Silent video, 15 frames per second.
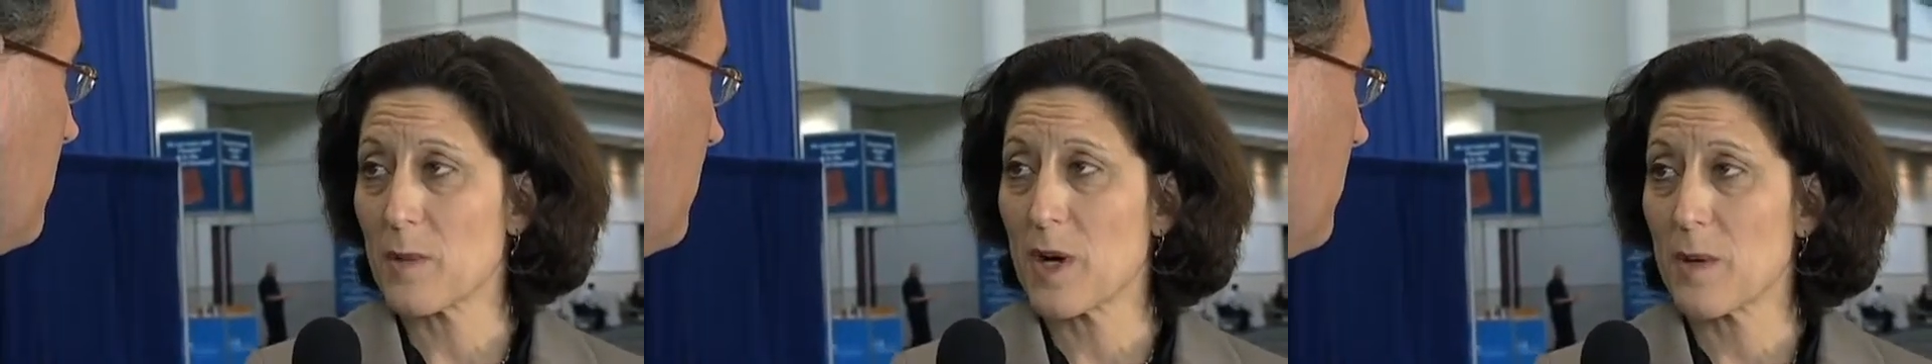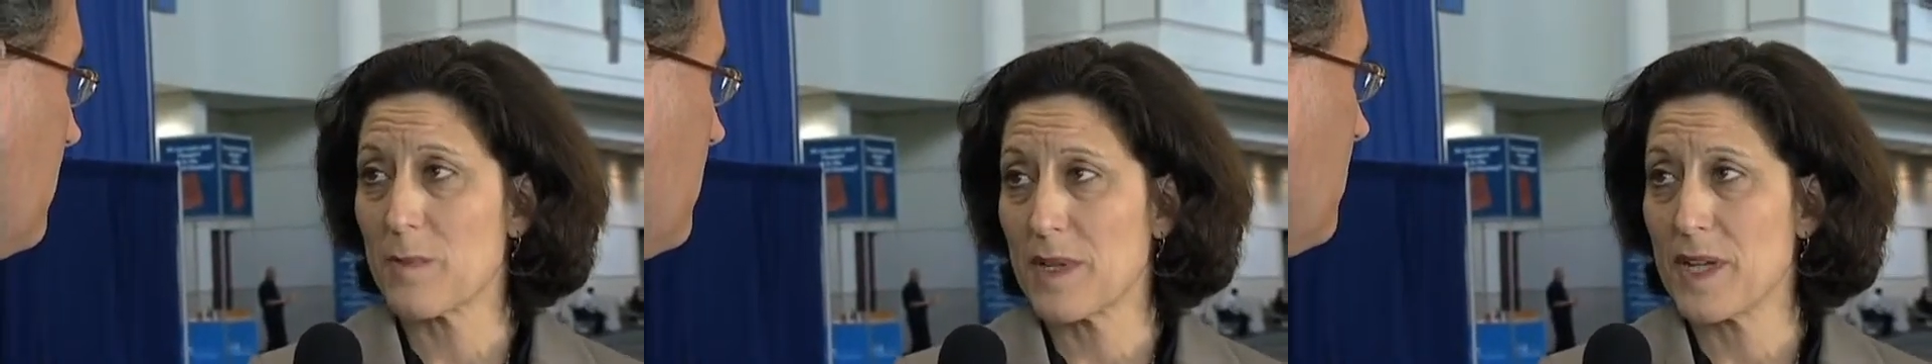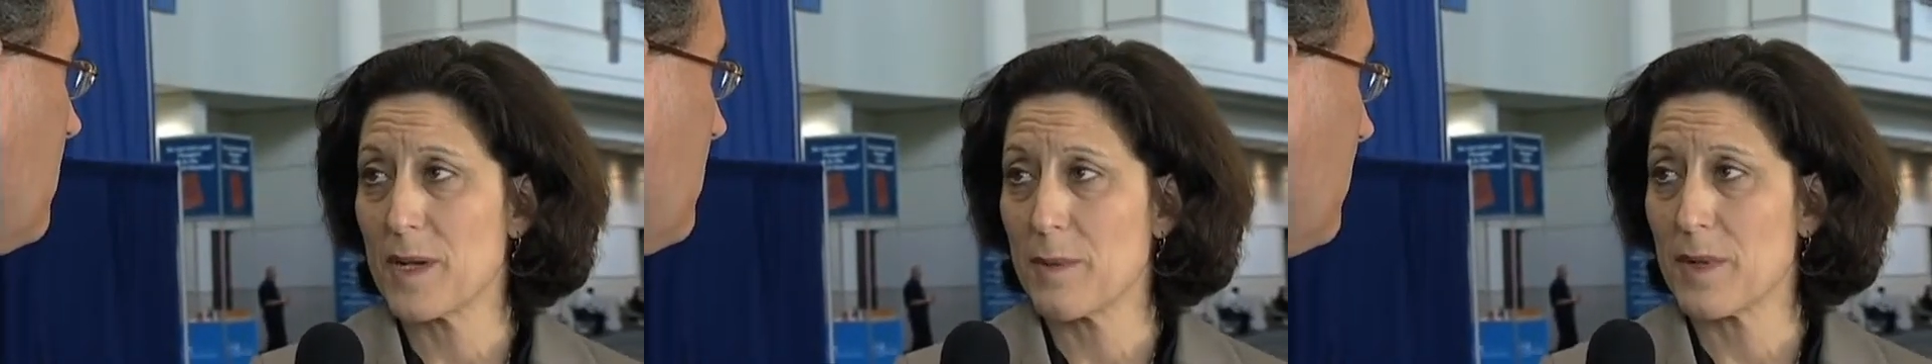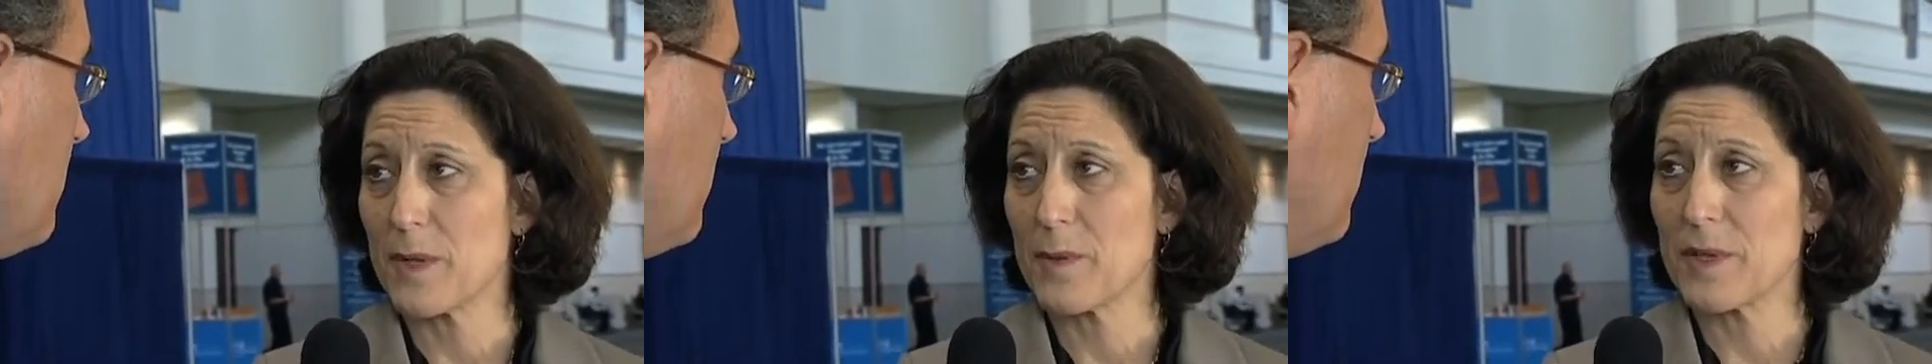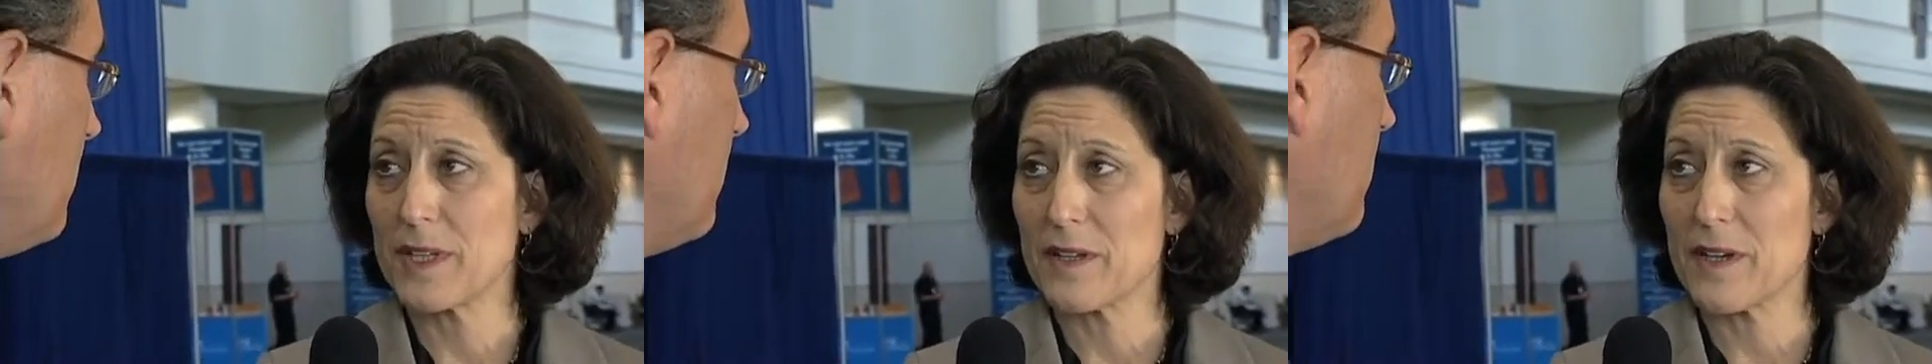PARP
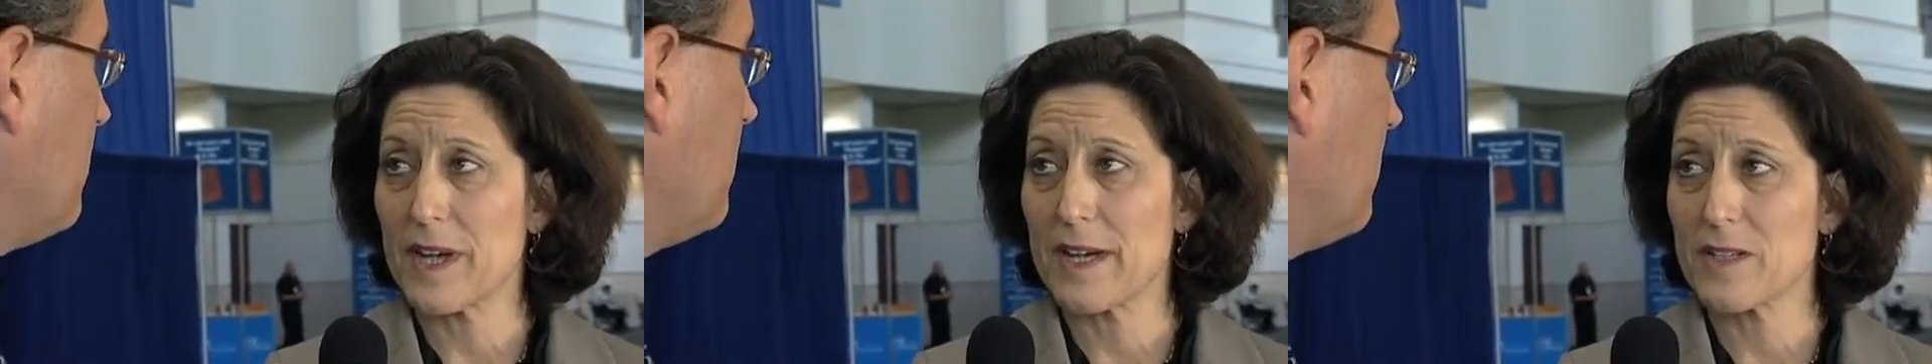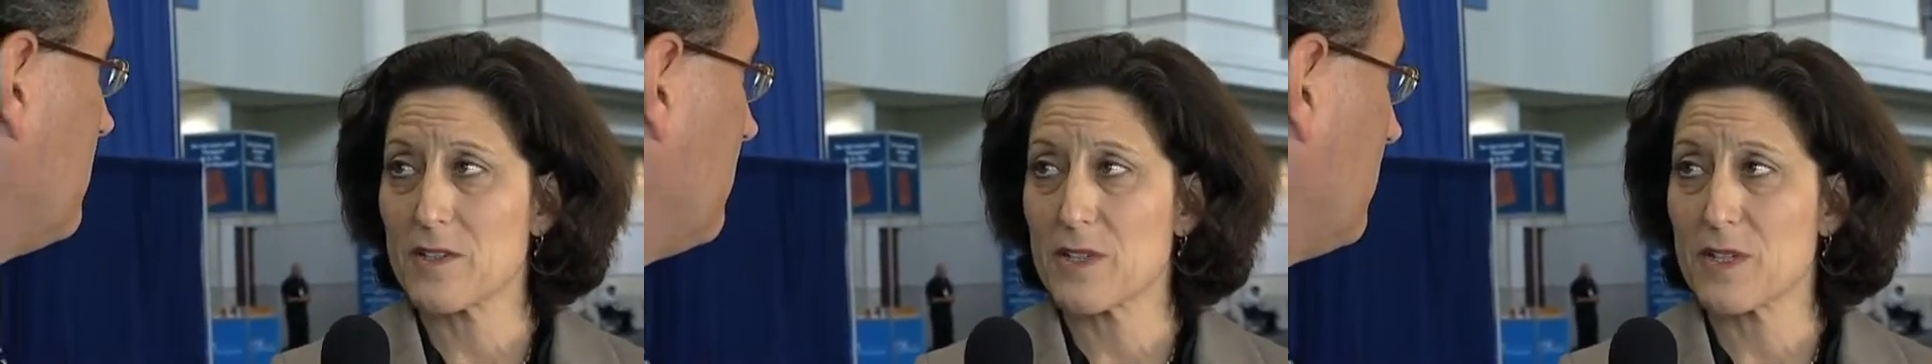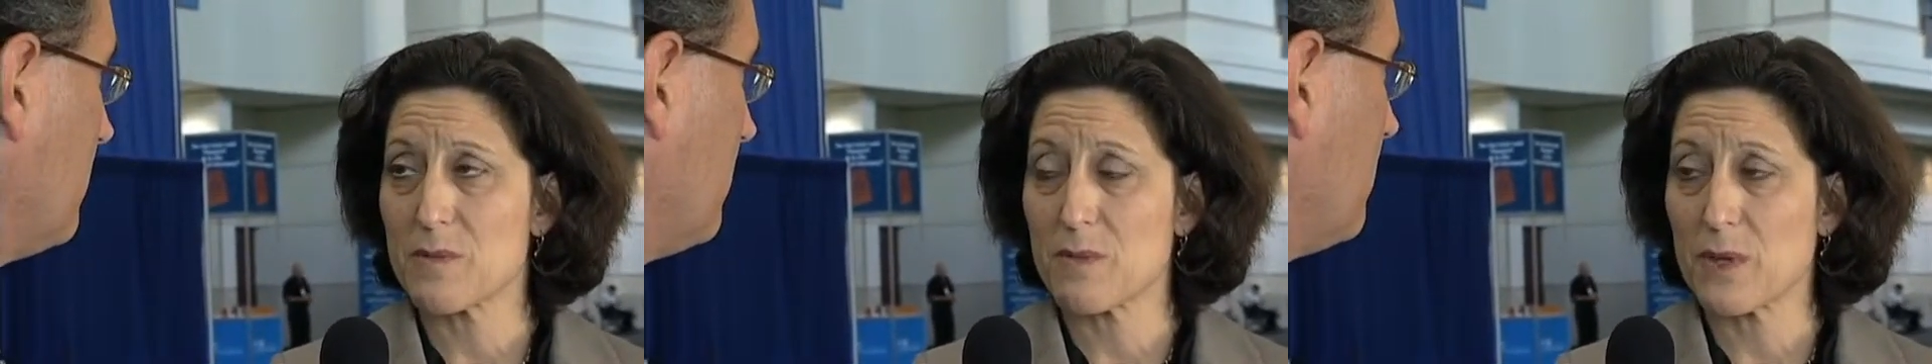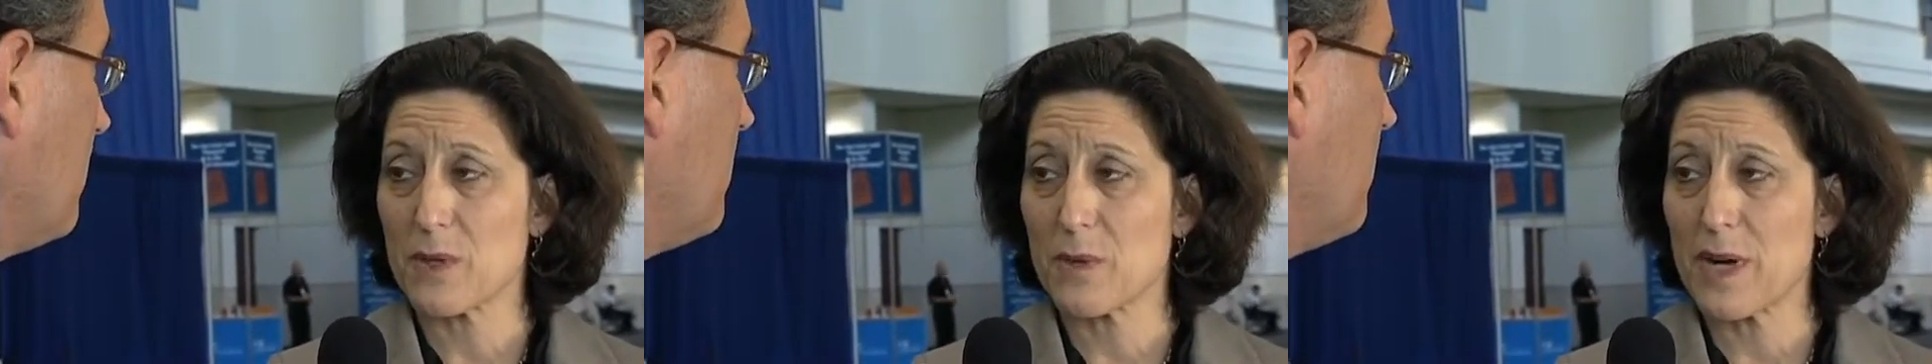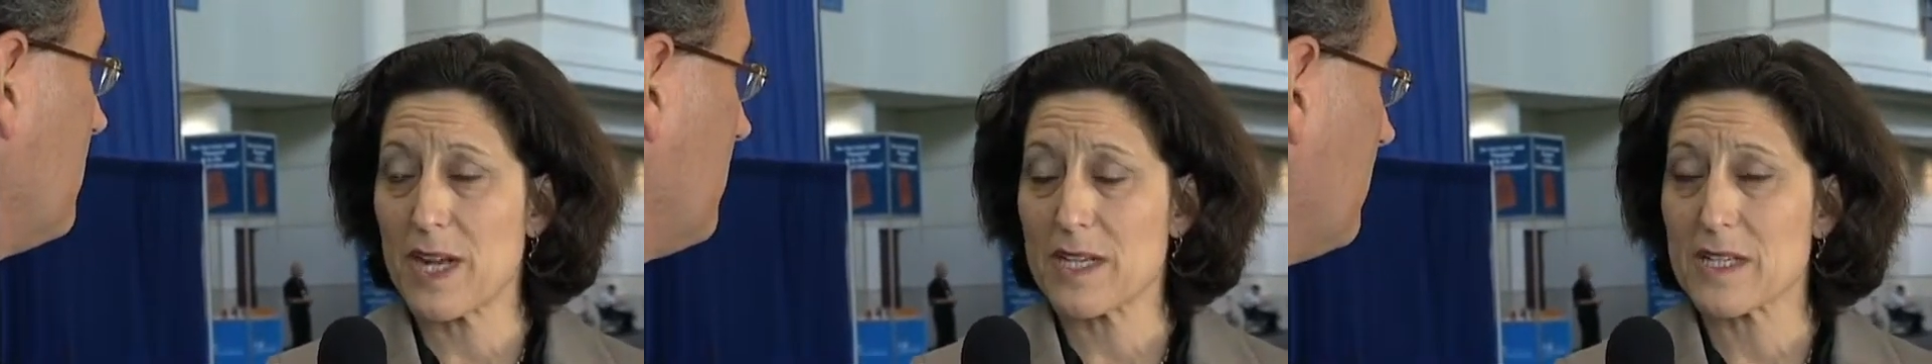inhibitor when their cancers
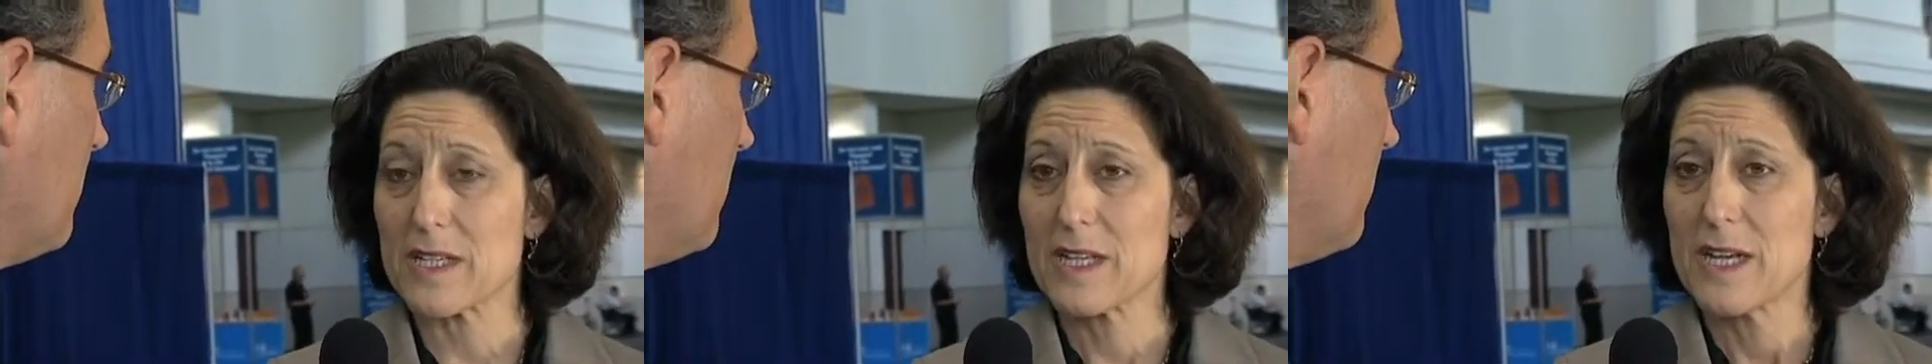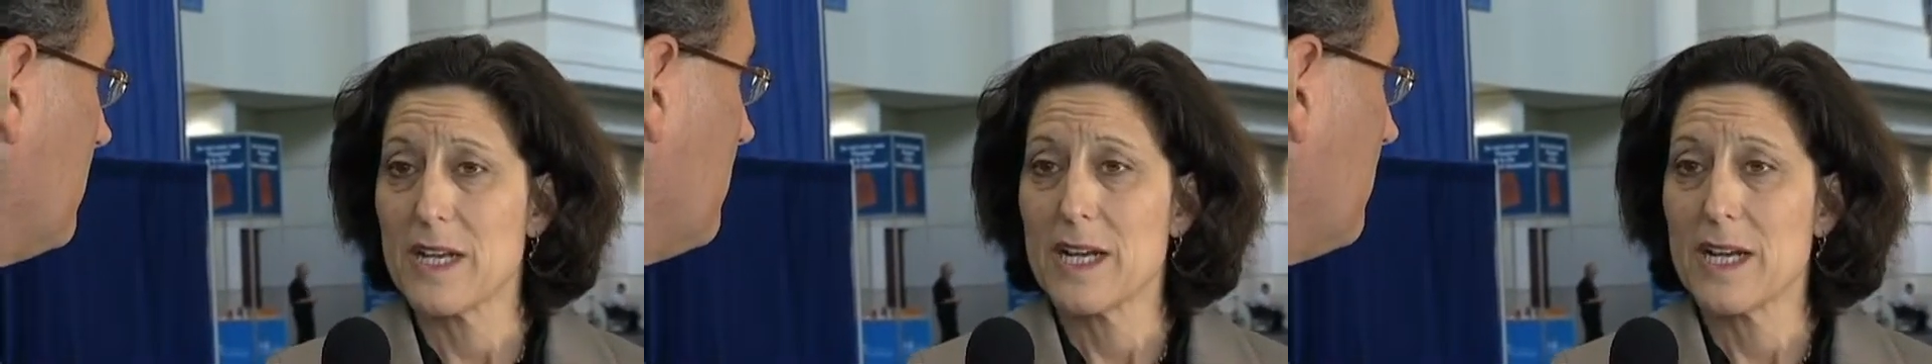progress.